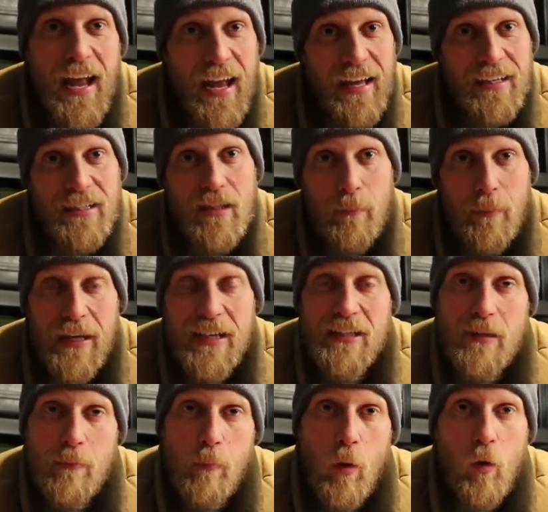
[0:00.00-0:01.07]
and it's the
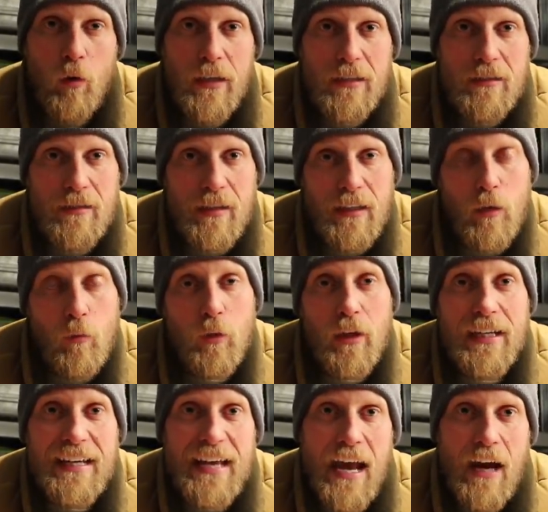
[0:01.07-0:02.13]
biggest and bulkiest thing that we're
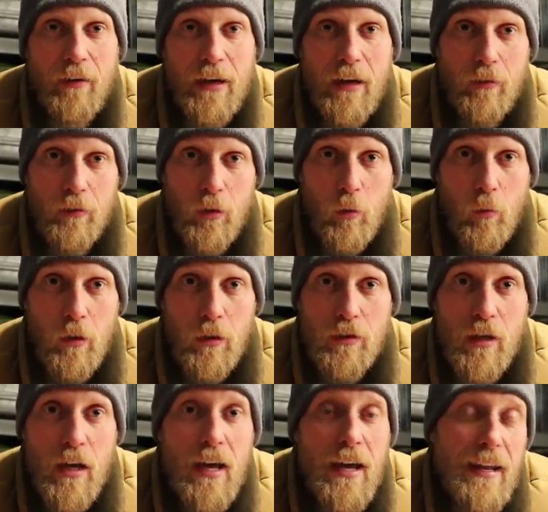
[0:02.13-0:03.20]
gonna carry out into the woods.